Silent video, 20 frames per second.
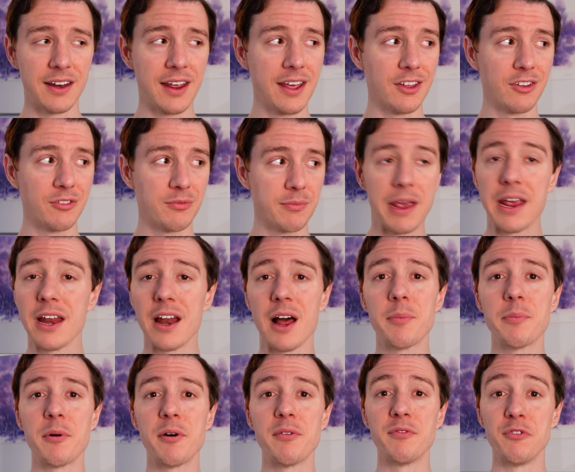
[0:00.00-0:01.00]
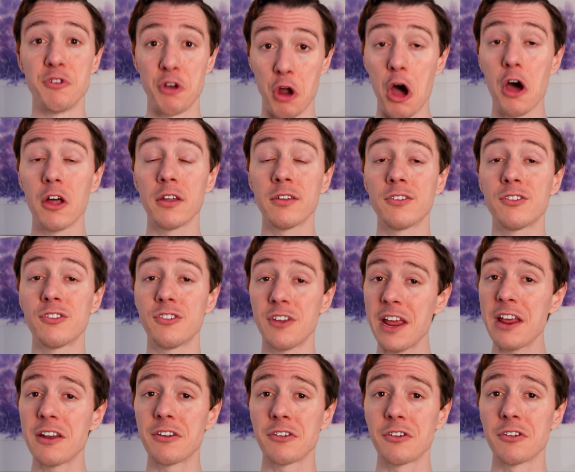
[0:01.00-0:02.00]
is made up of
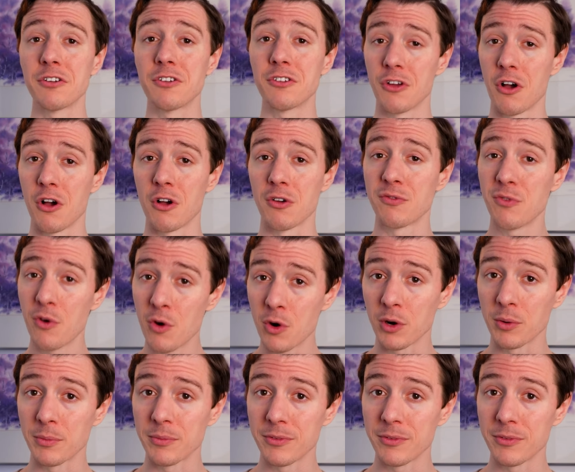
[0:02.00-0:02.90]
non-standard song forms.